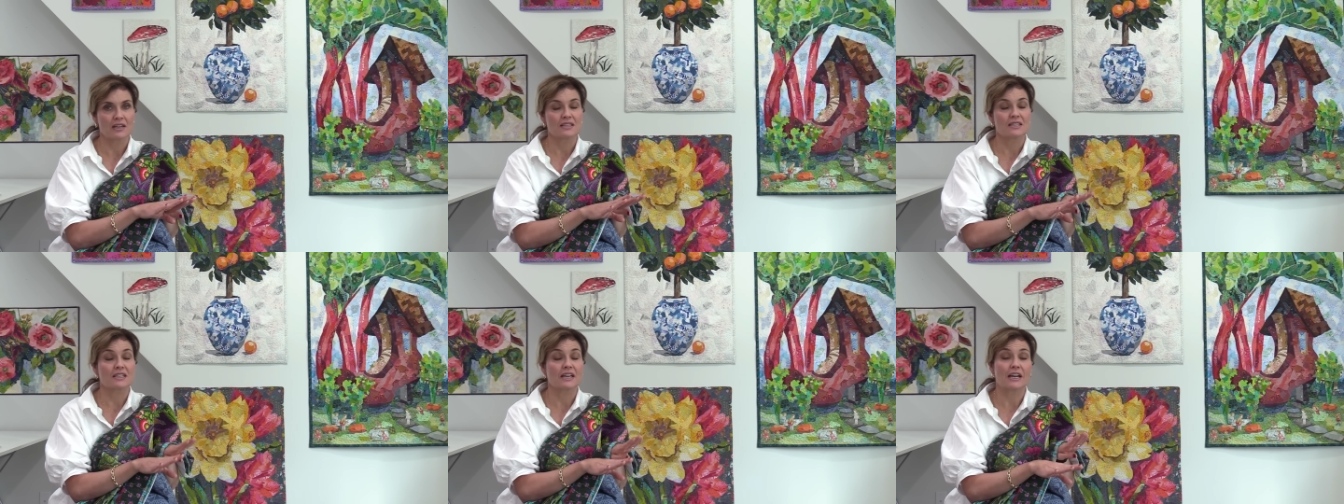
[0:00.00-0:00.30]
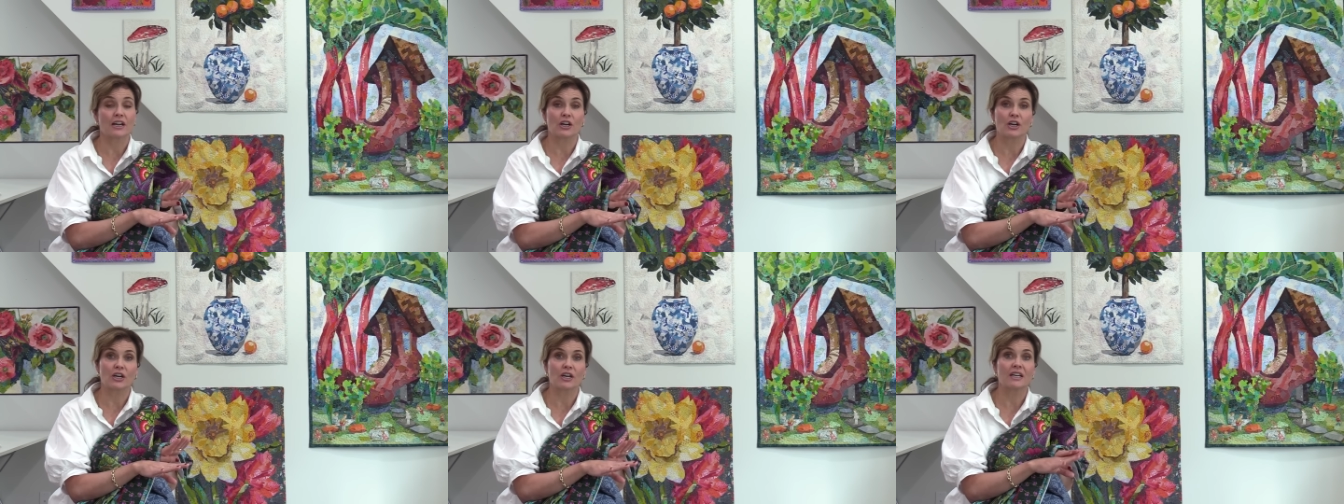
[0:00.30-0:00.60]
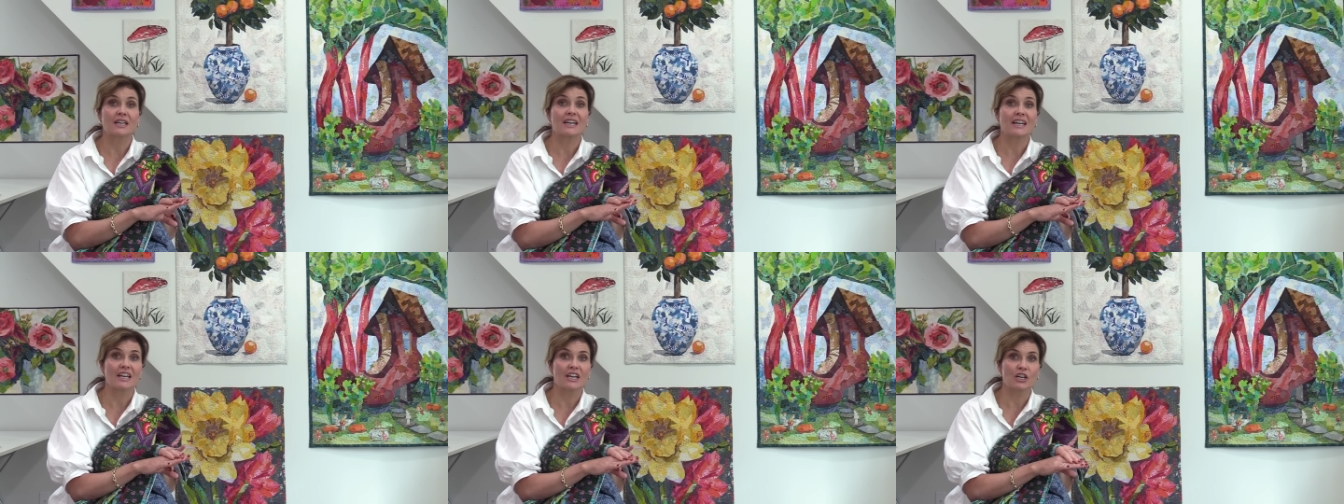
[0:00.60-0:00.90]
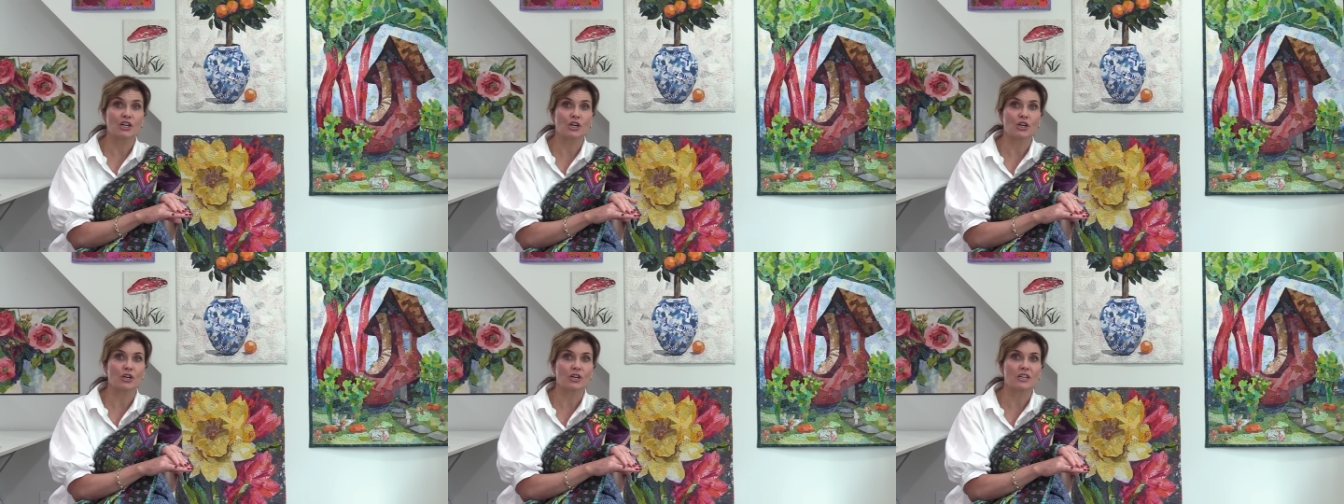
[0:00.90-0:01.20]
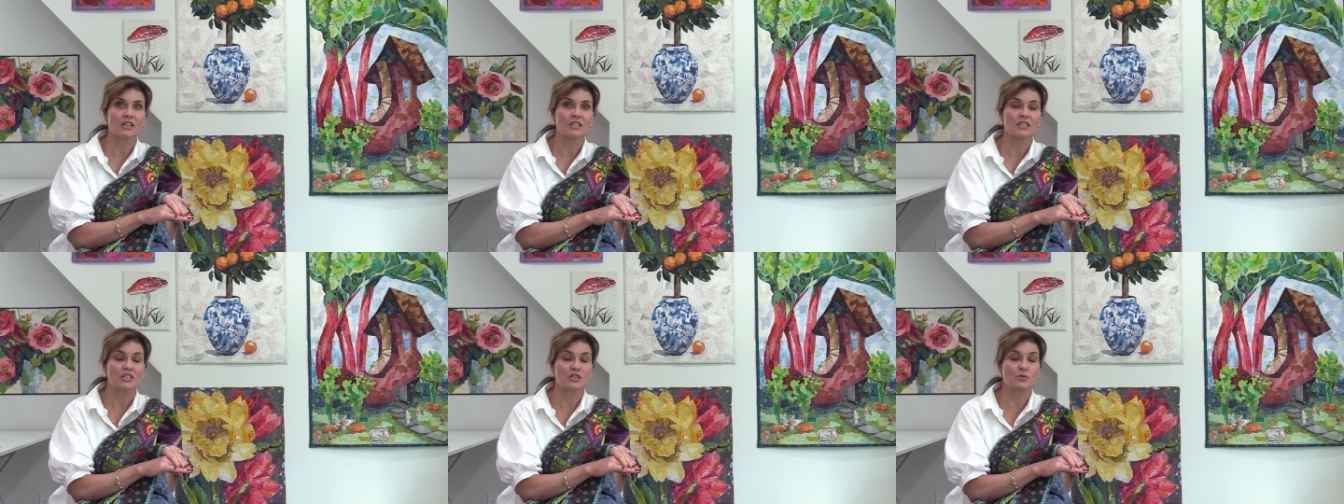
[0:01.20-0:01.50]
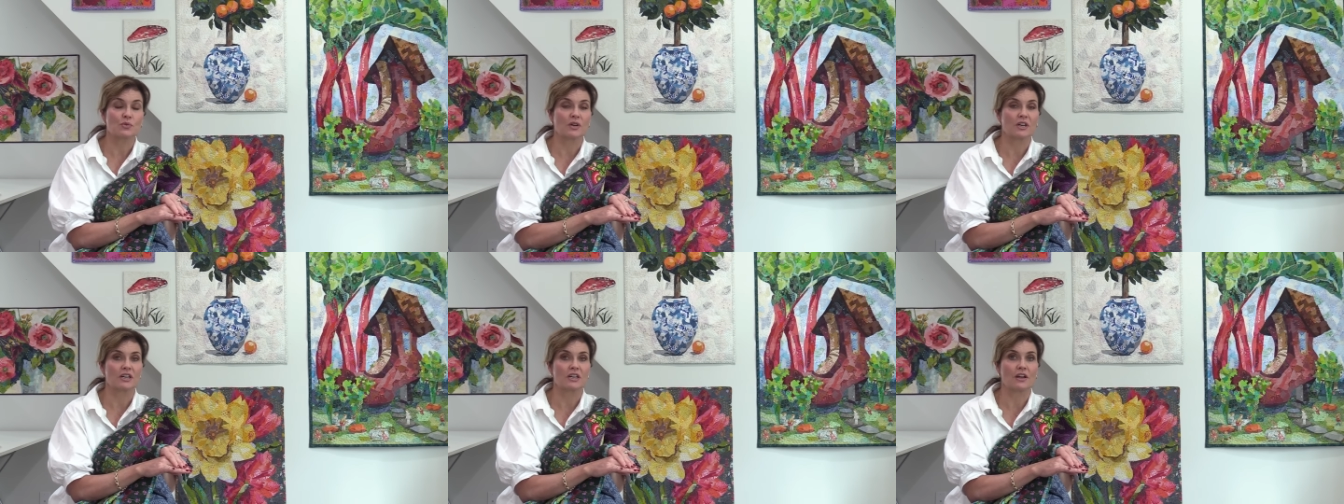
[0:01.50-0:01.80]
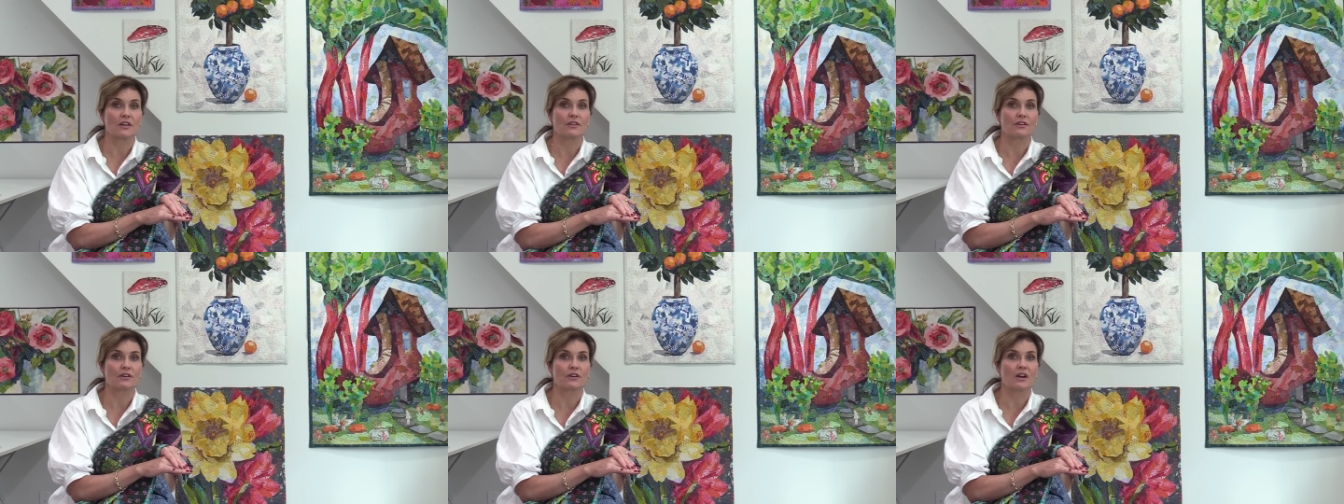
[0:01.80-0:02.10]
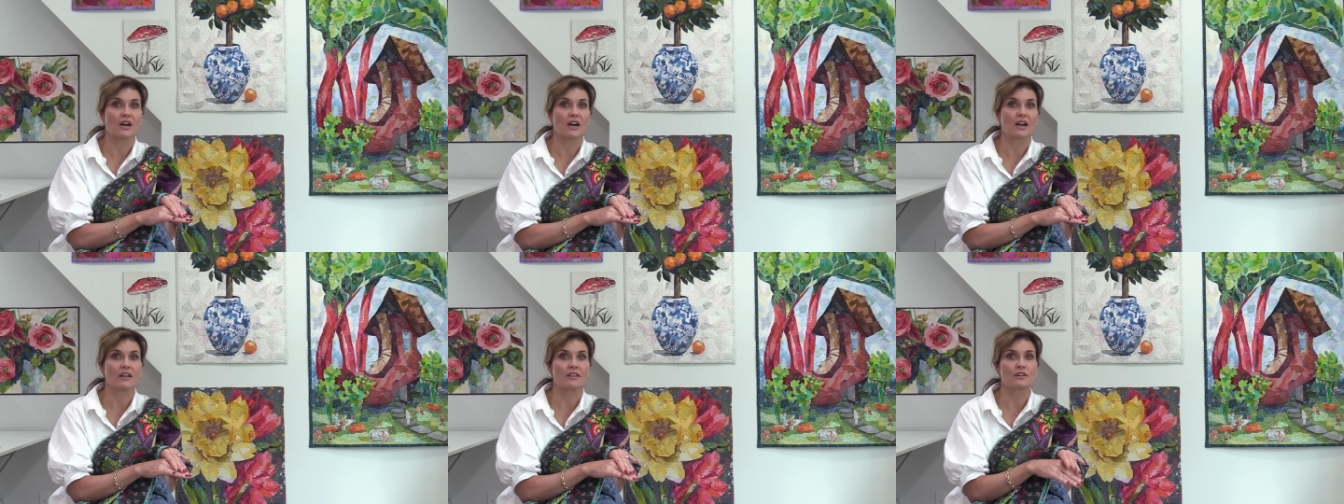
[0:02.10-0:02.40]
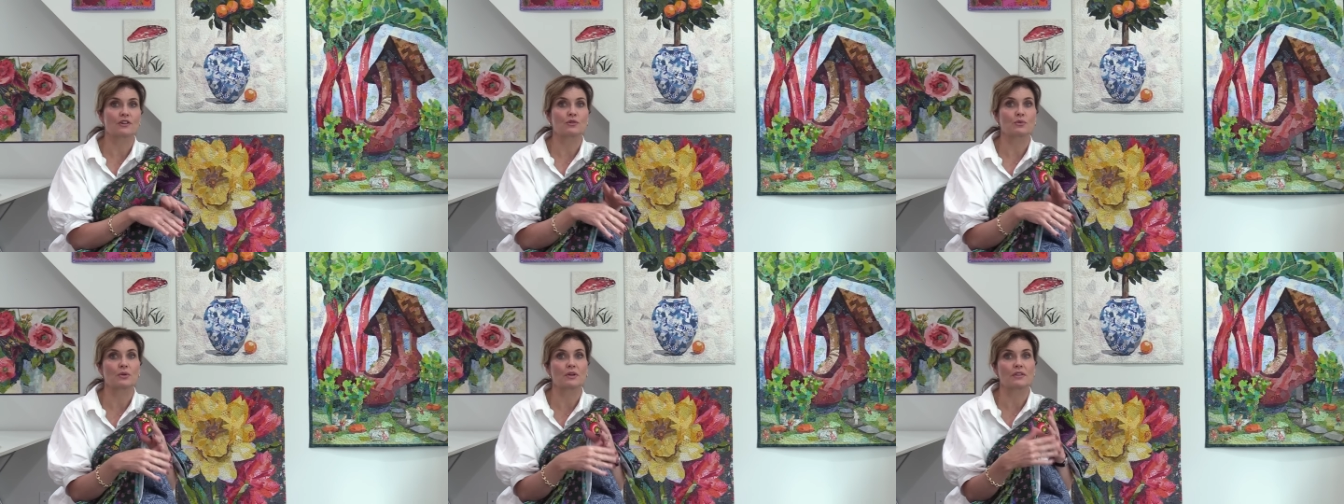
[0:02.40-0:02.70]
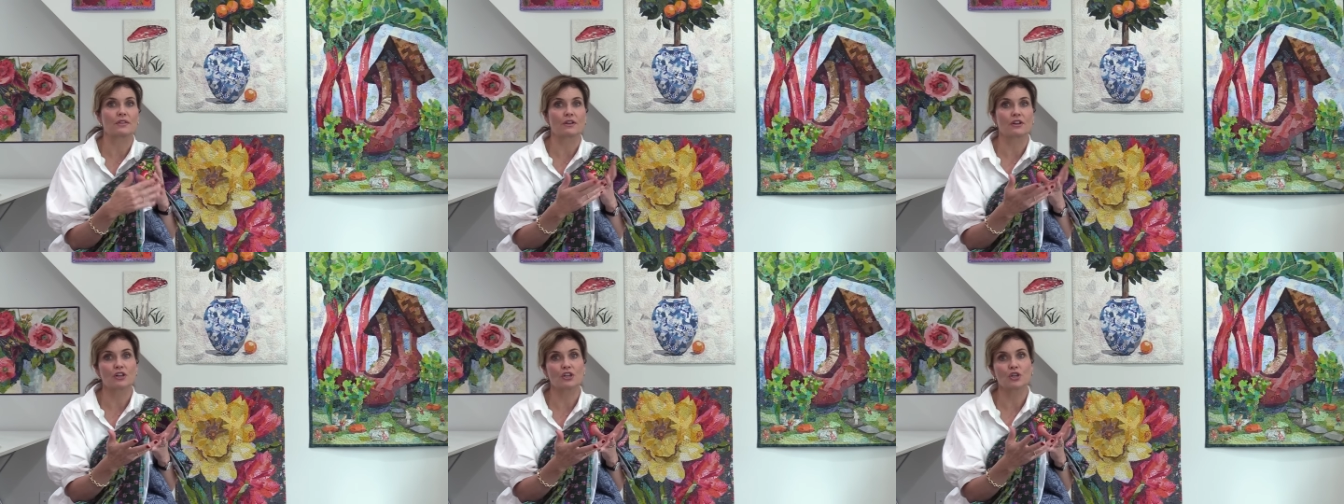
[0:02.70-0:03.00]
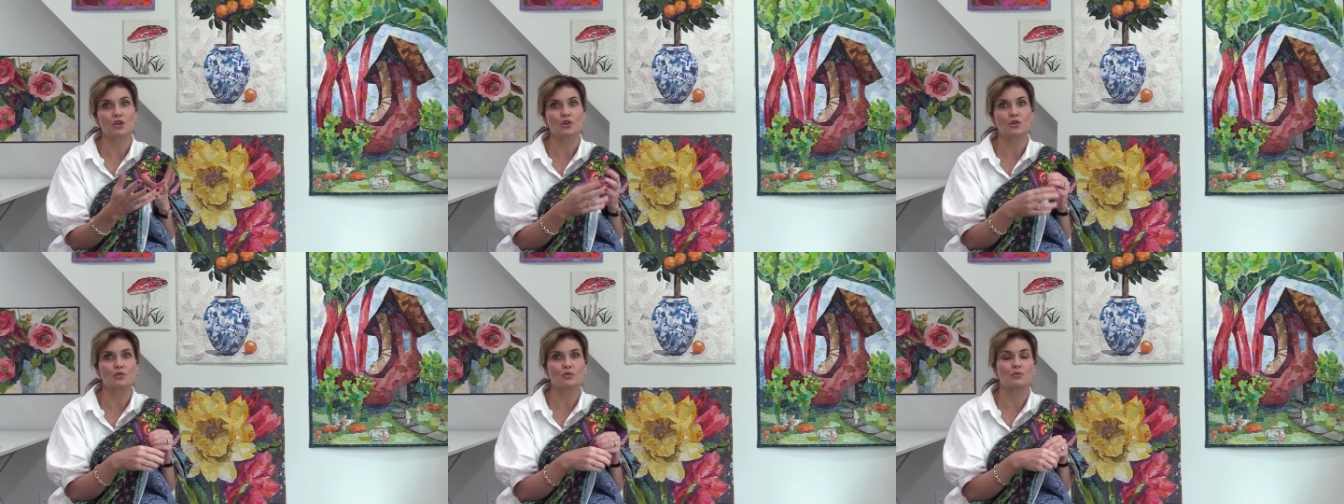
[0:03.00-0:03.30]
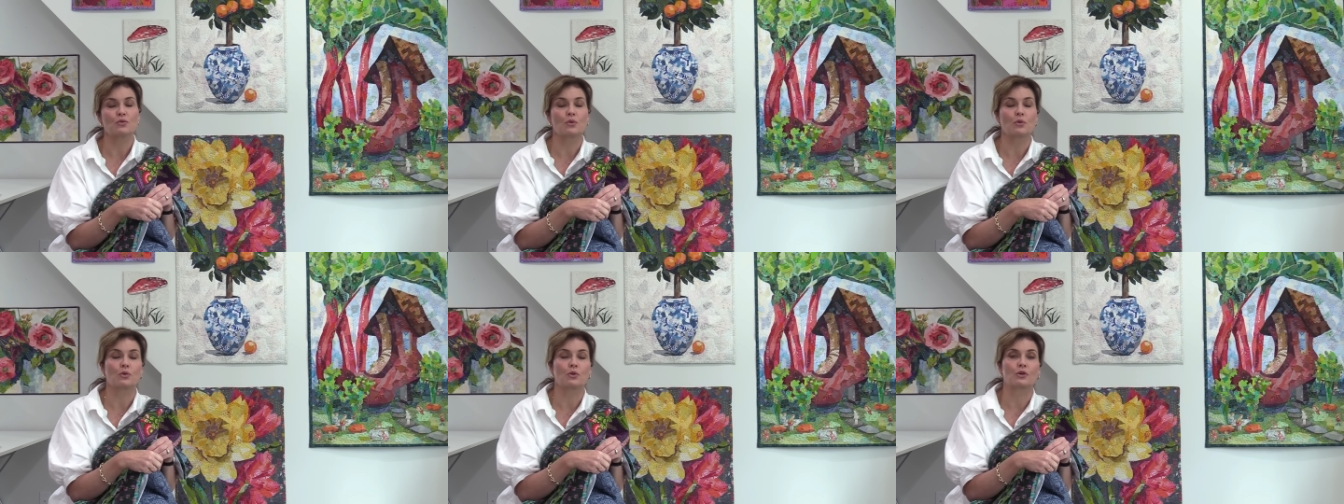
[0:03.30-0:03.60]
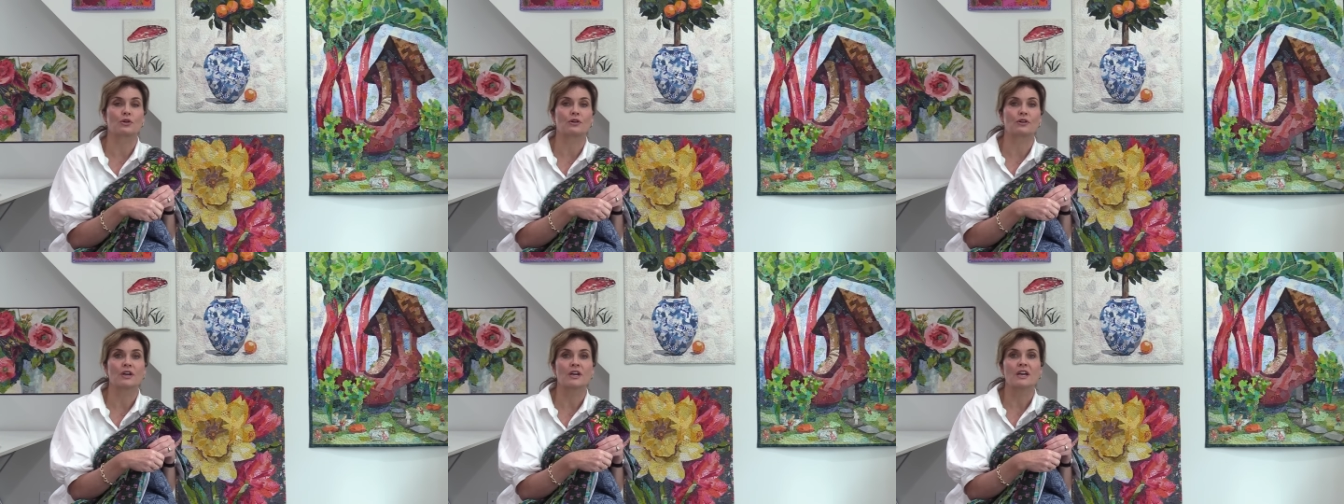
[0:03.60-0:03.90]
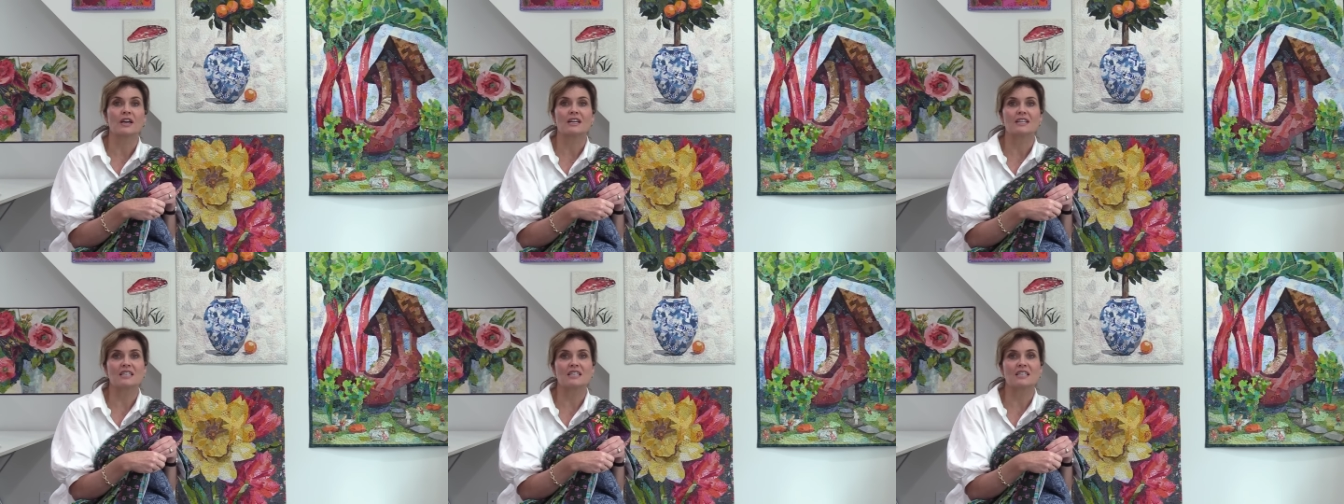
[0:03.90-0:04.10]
They are adhered to one another either with glue or